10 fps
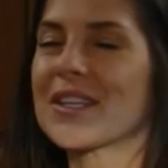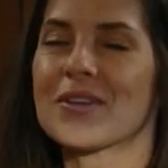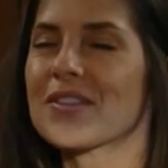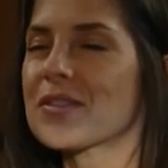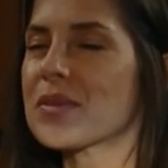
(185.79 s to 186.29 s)
you
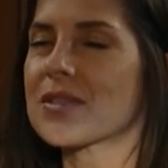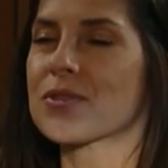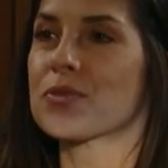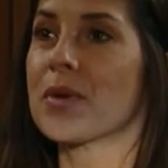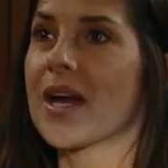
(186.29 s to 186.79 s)
don't have to be so
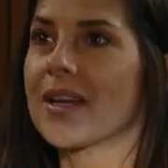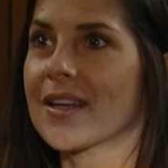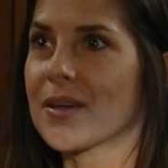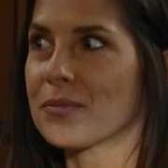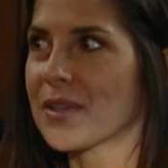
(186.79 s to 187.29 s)

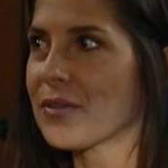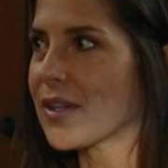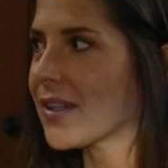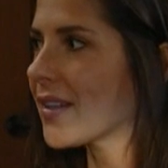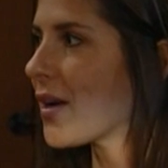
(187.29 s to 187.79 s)
dramatic. I'm
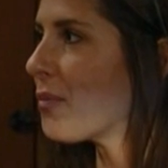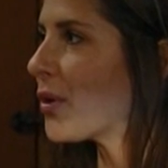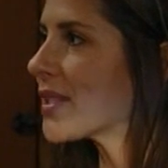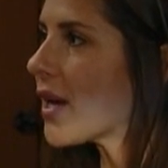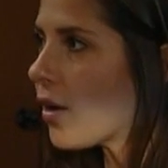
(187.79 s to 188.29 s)
leaving a
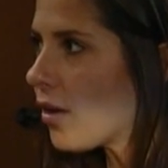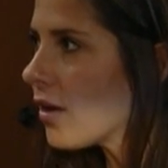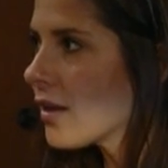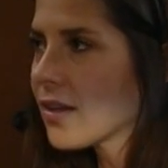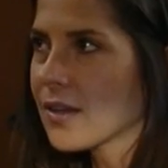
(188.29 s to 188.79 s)
motel,
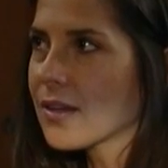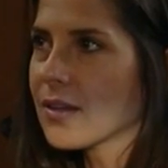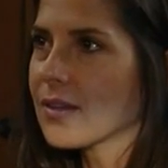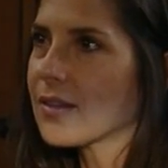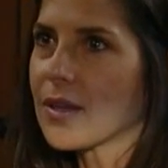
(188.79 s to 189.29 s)

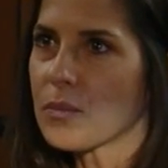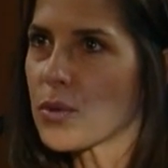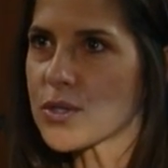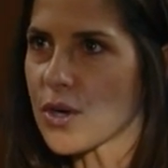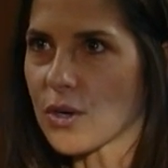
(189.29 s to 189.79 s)
not
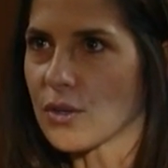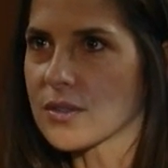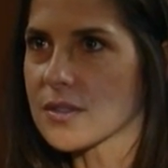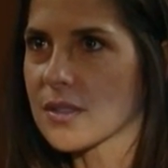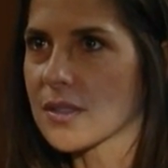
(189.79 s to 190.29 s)
Port Charles.